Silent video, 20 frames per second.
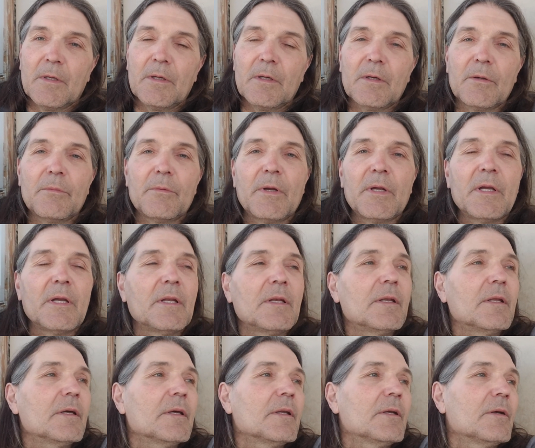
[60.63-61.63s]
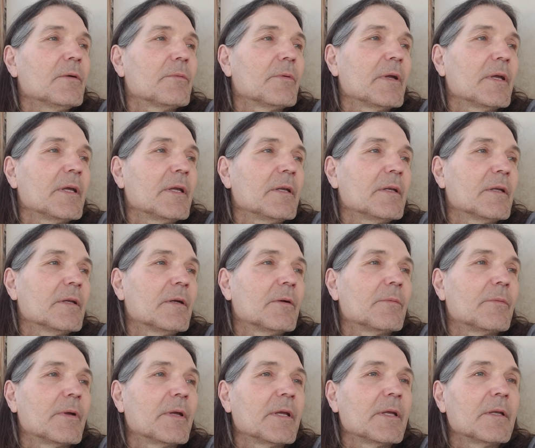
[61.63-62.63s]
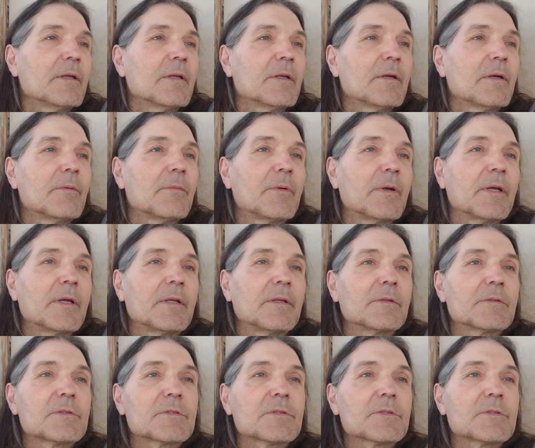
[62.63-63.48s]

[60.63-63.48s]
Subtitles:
it rained and it rained and it rained and it rained.